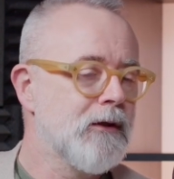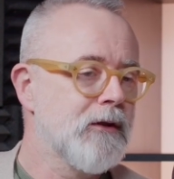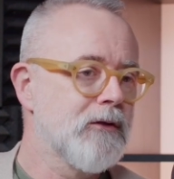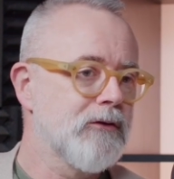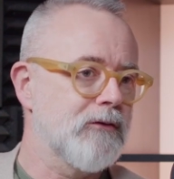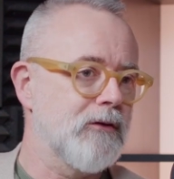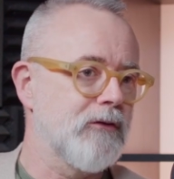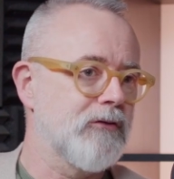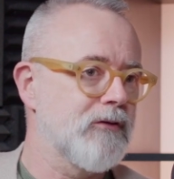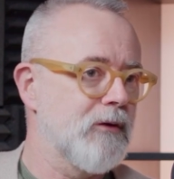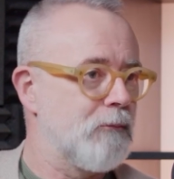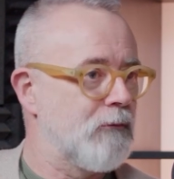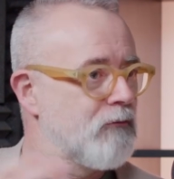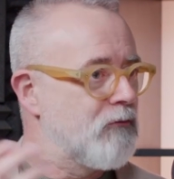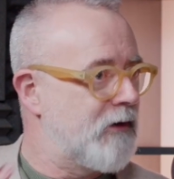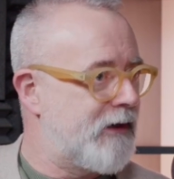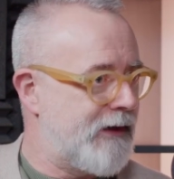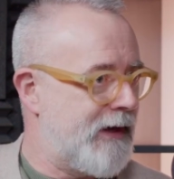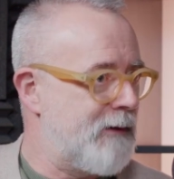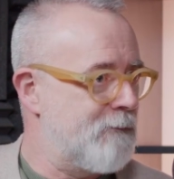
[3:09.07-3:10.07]
So some are
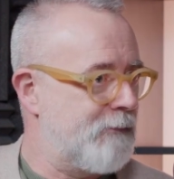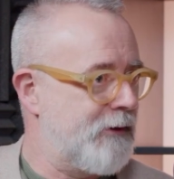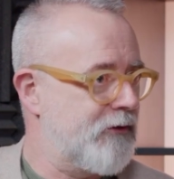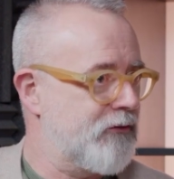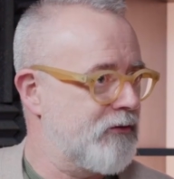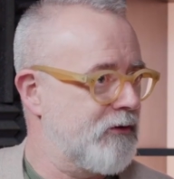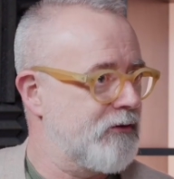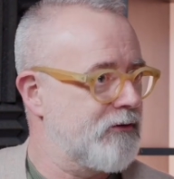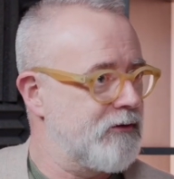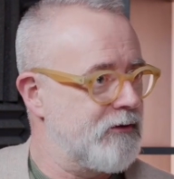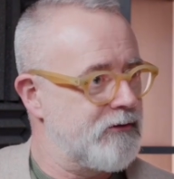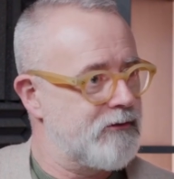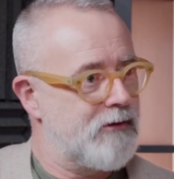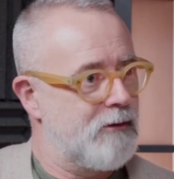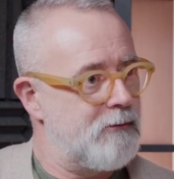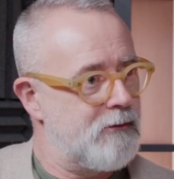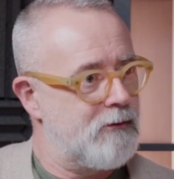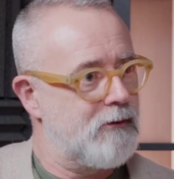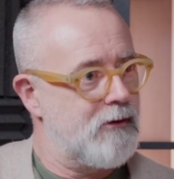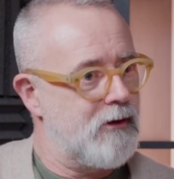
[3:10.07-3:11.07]
really ambitious and
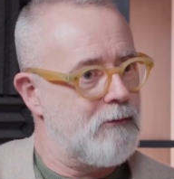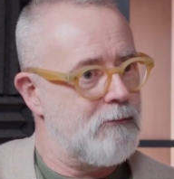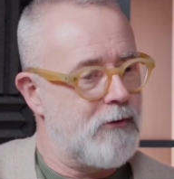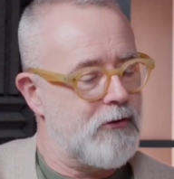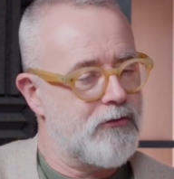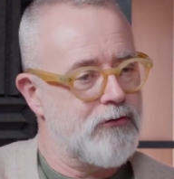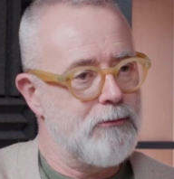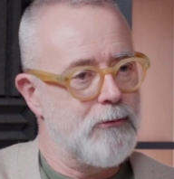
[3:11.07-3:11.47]
some are much